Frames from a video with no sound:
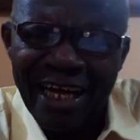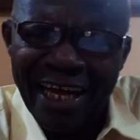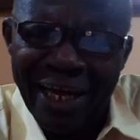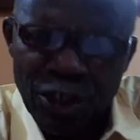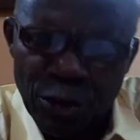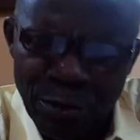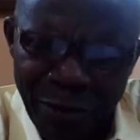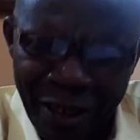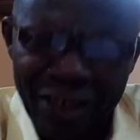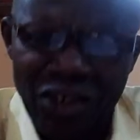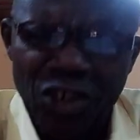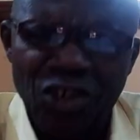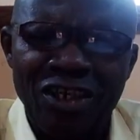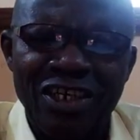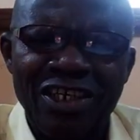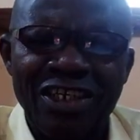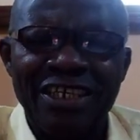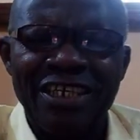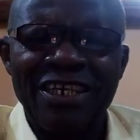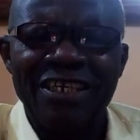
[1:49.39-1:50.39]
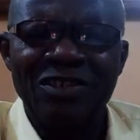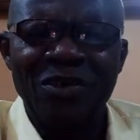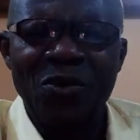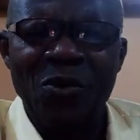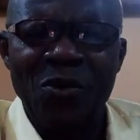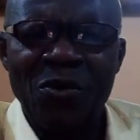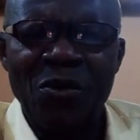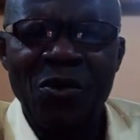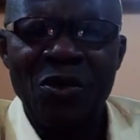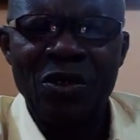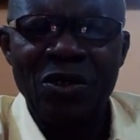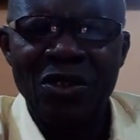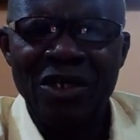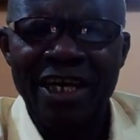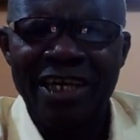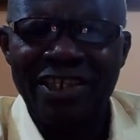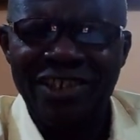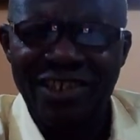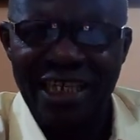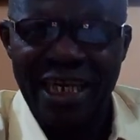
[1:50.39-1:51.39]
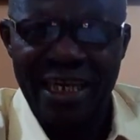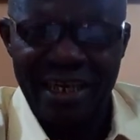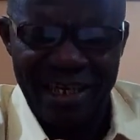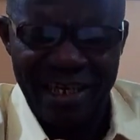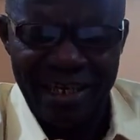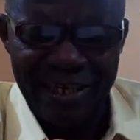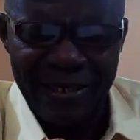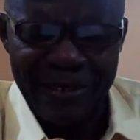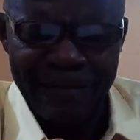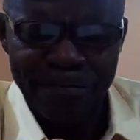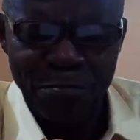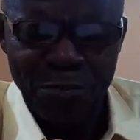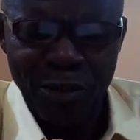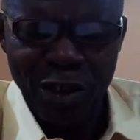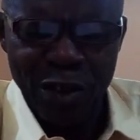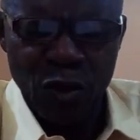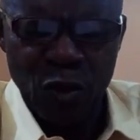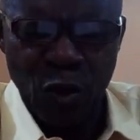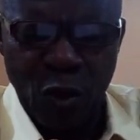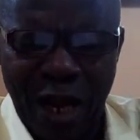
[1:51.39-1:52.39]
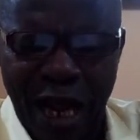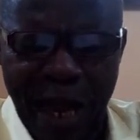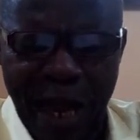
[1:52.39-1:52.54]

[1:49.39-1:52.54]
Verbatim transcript: explanation, you no know, uh, sake. So